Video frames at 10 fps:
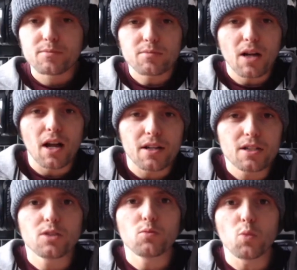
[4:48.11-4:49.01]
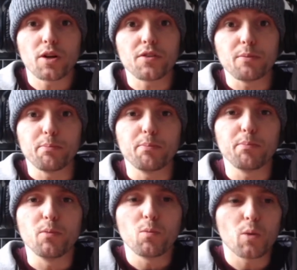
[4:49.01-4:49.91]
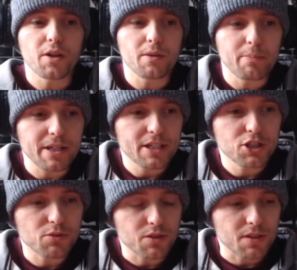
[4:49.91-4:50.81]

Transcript: one of the big issues.